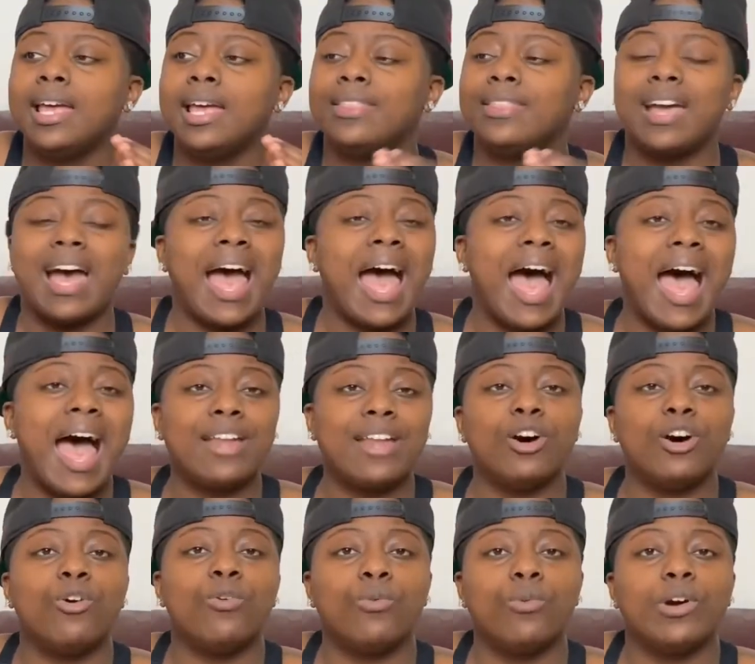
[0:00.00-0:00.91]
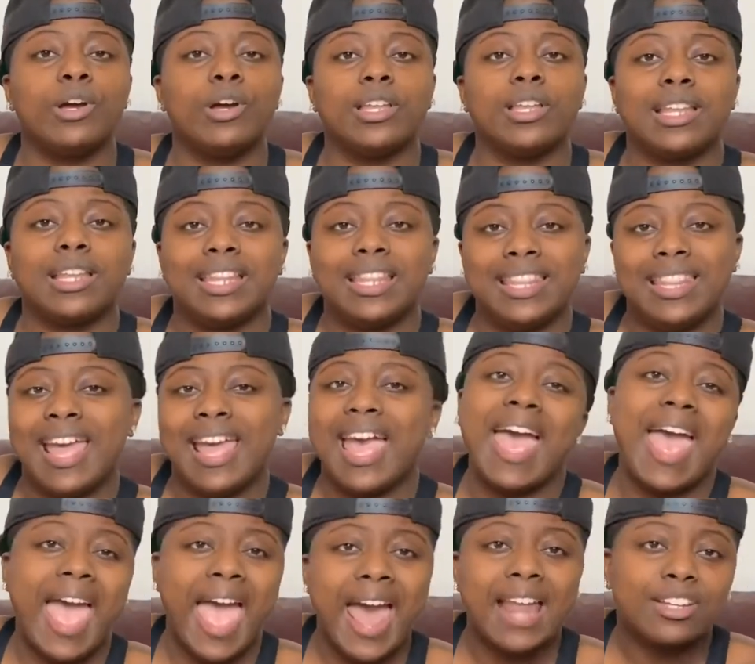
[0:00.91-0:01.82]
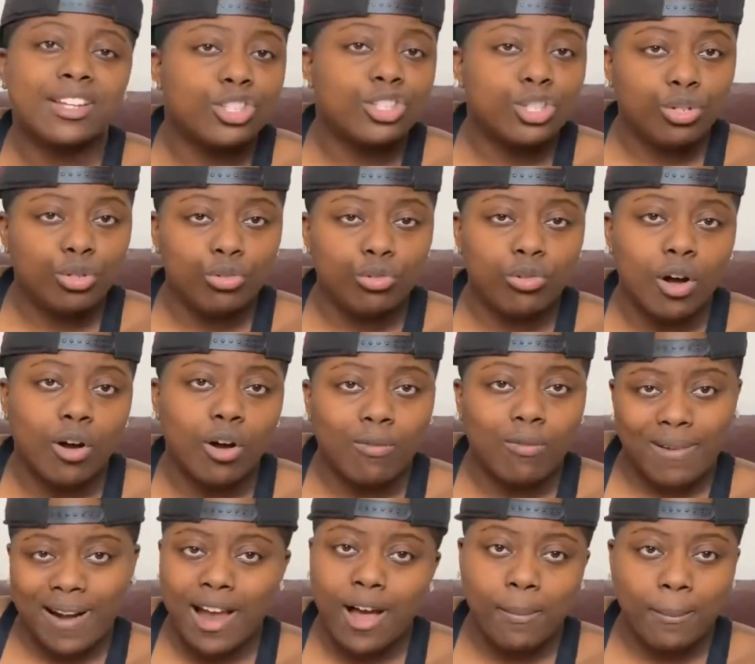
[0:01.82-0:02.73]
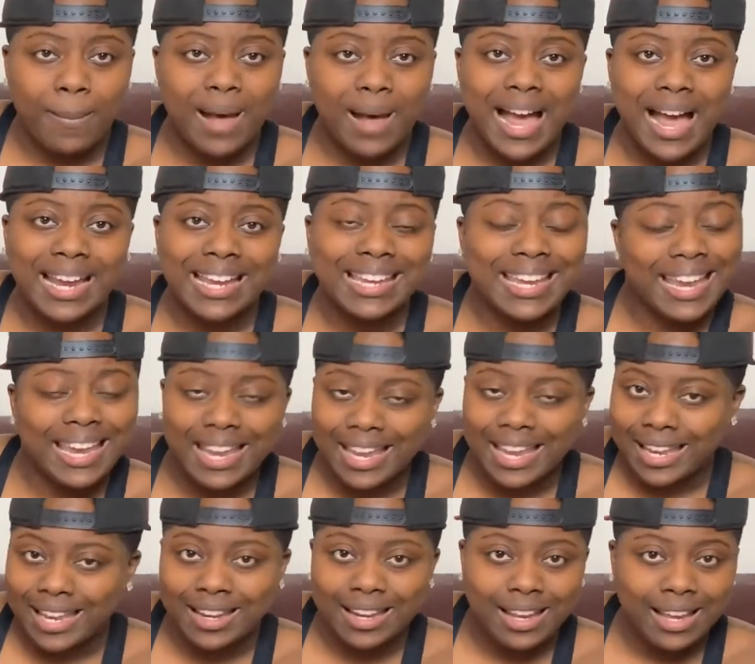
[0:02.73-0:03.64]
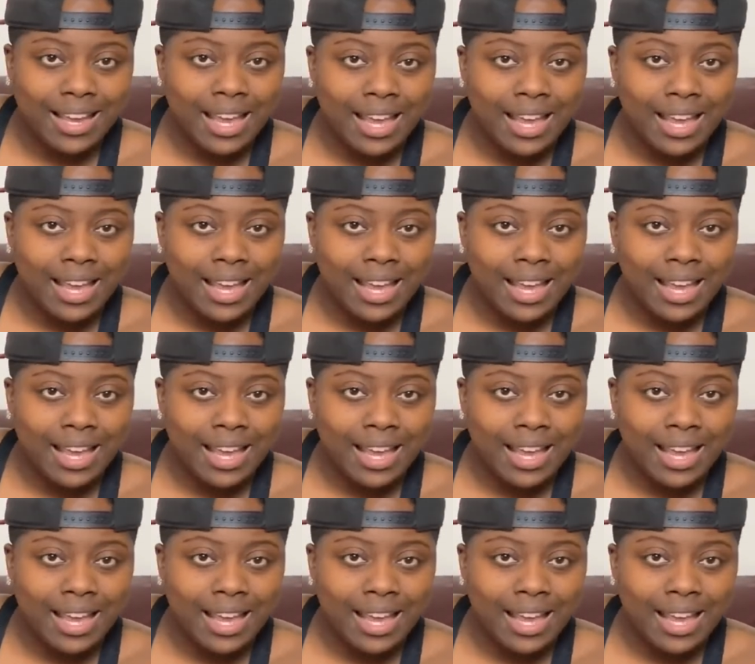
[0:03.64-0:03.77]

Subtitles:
then I don't want that attitude around my kid,